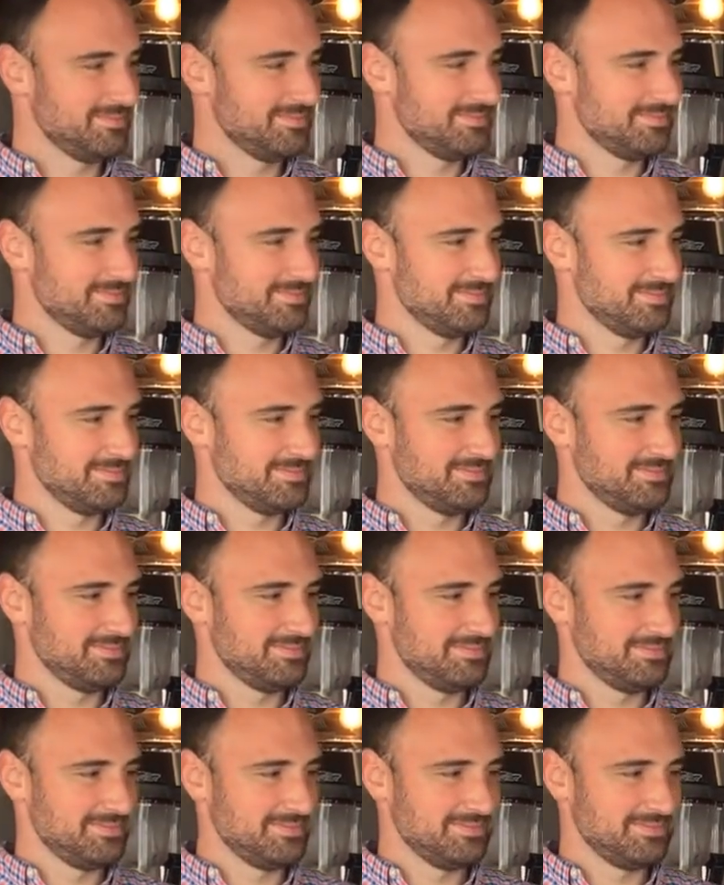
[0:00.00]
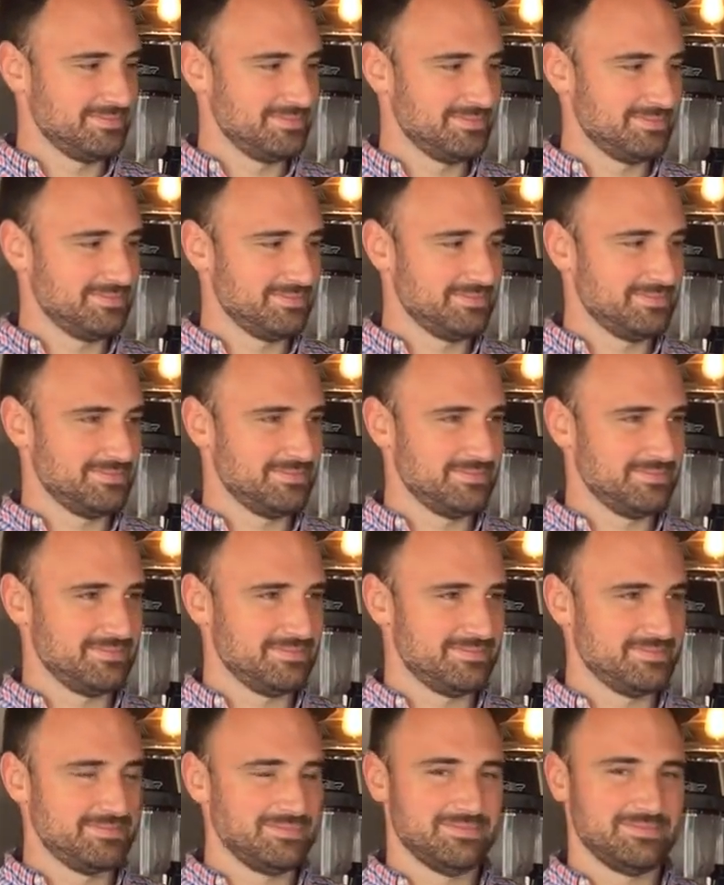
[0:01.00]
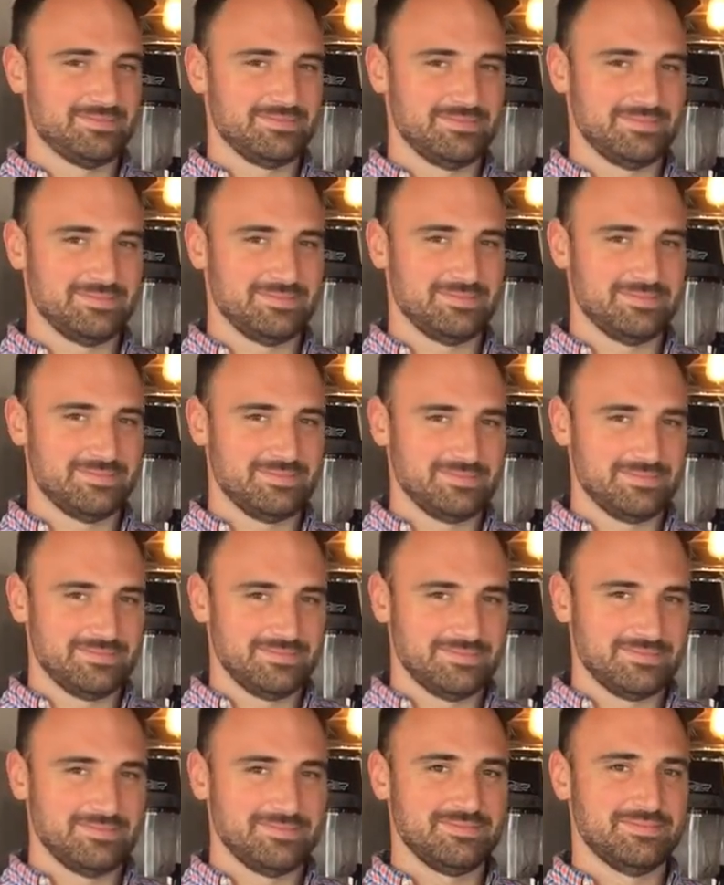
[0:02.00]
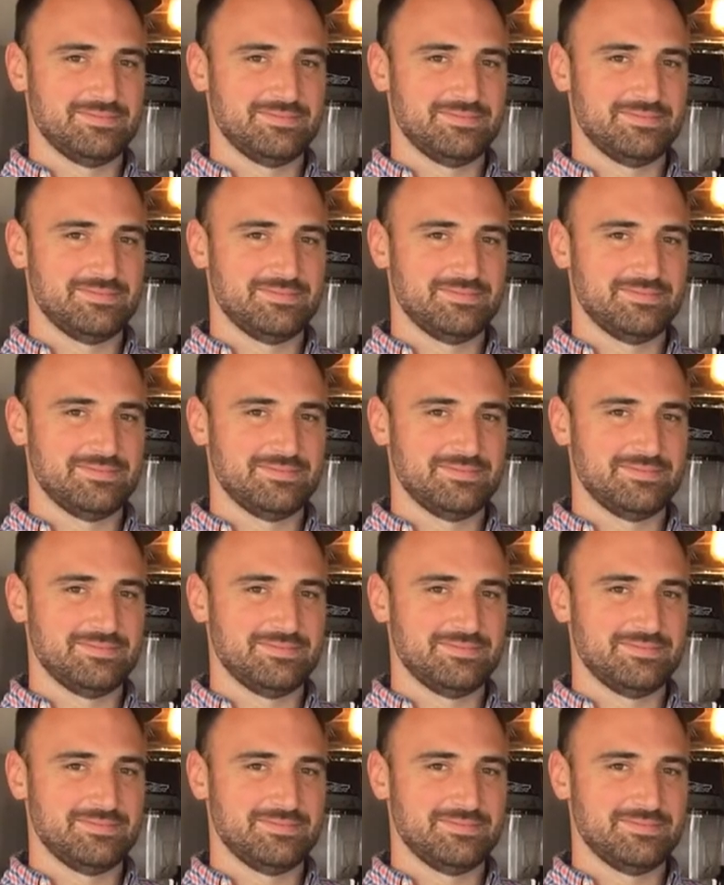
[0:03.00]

No words are spoken by the person on screen.